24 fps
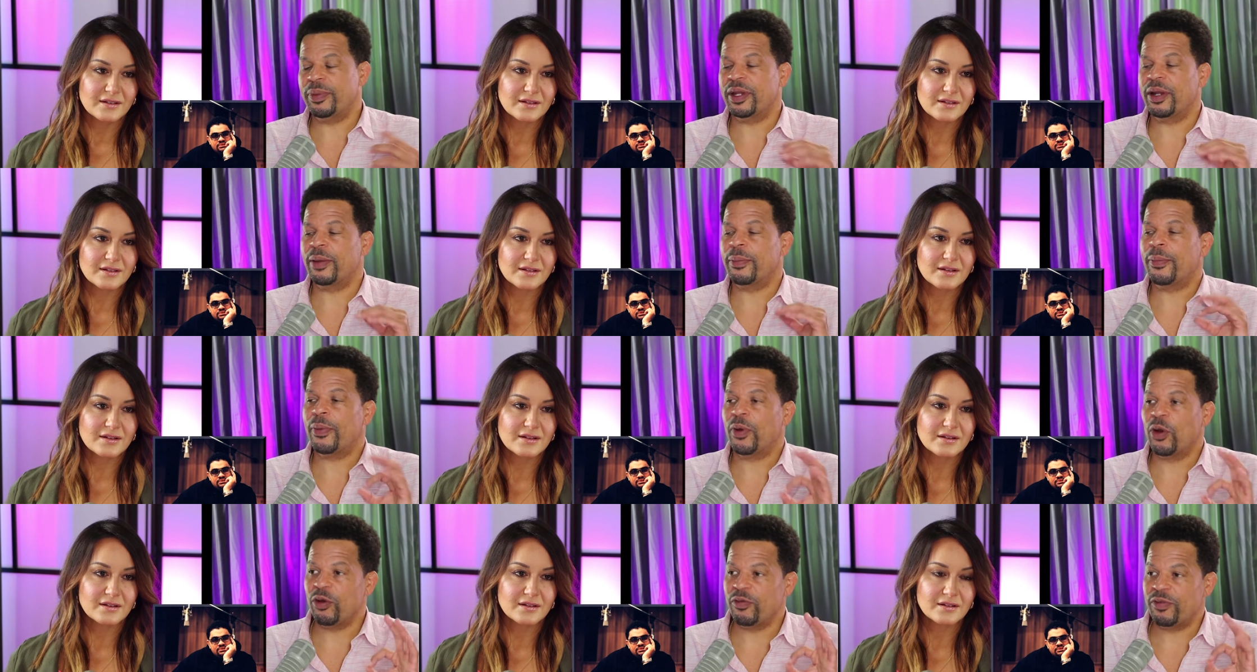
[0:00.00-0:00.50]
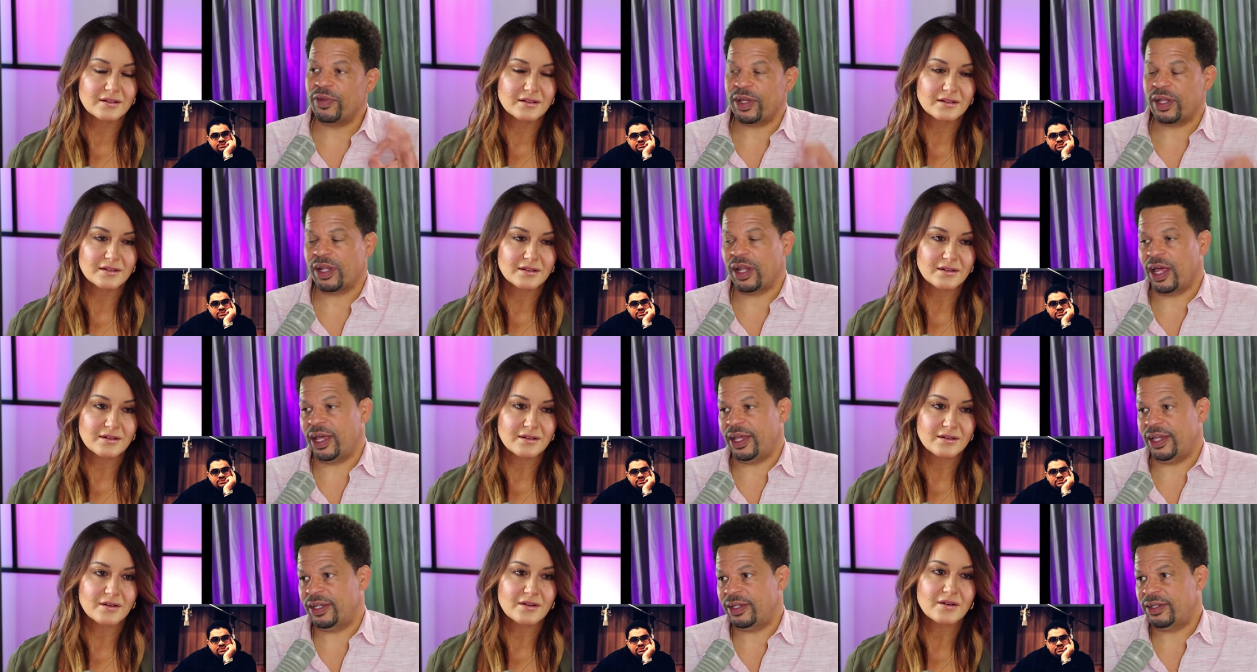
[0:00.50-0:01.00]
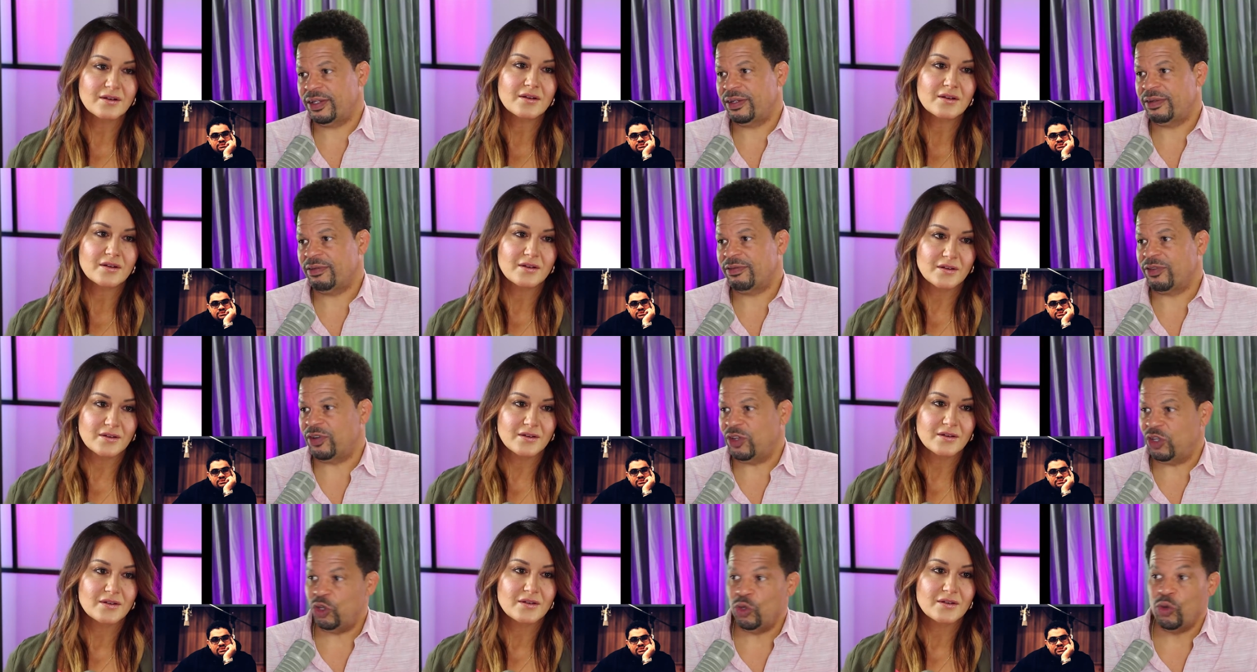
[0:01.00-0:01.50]
Speaker 1: have been a perfect client
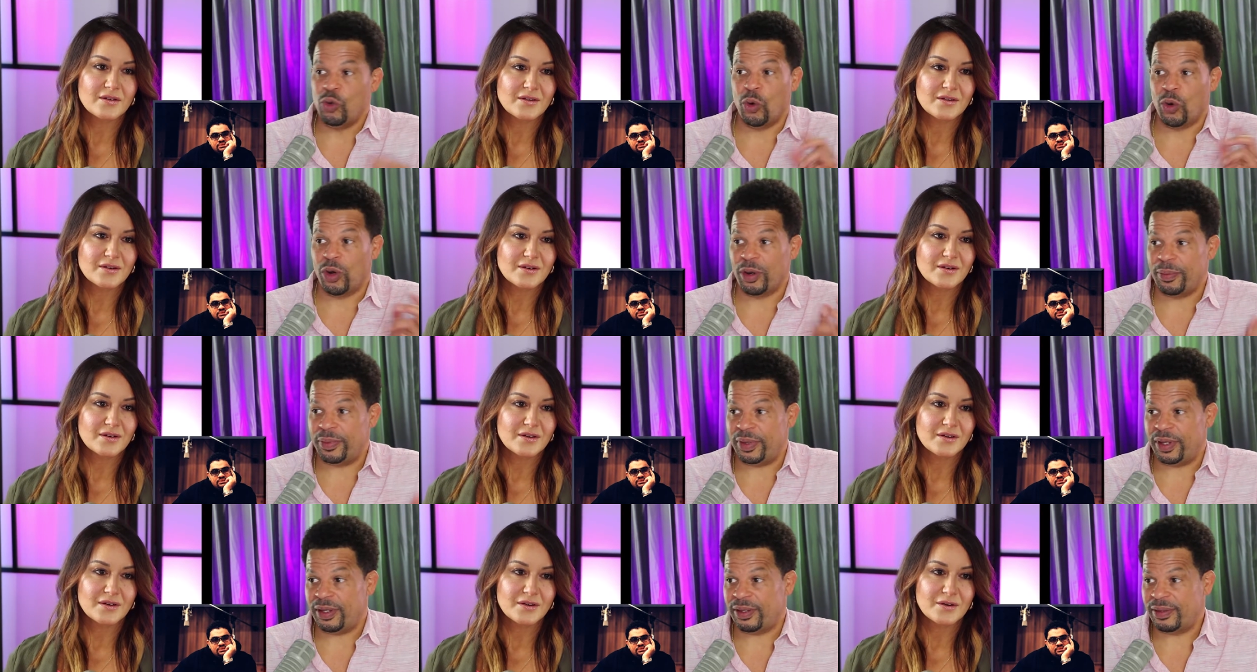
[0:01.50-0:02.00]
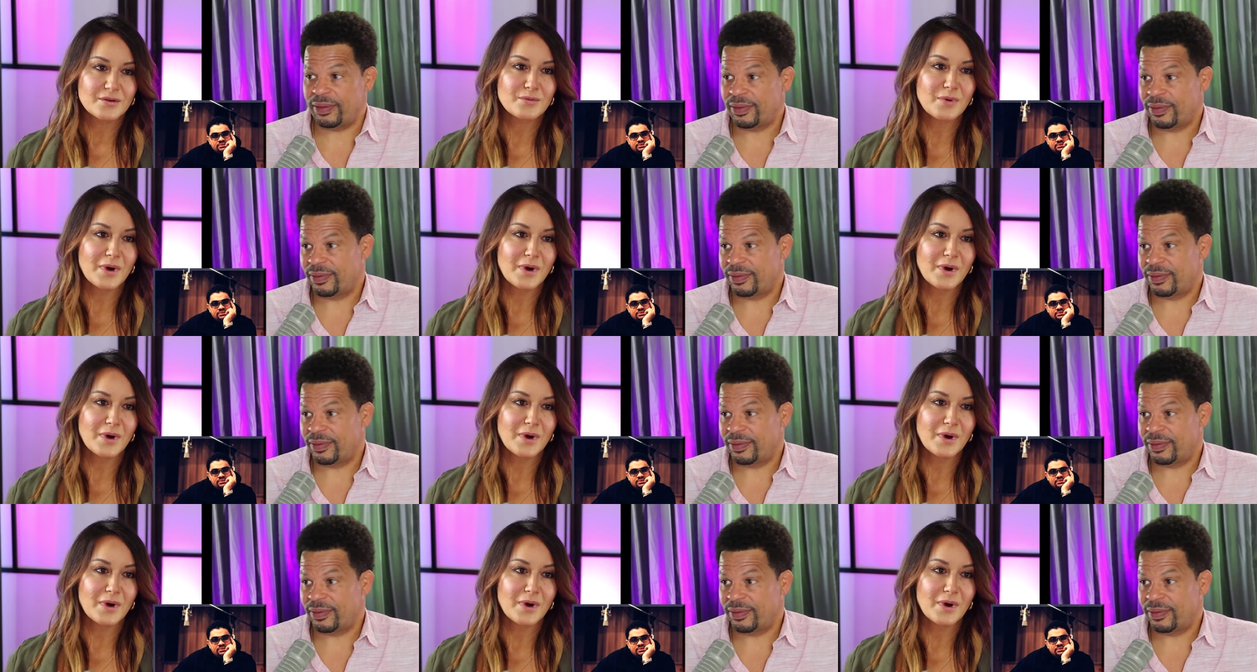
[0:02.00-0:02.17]
for you or me.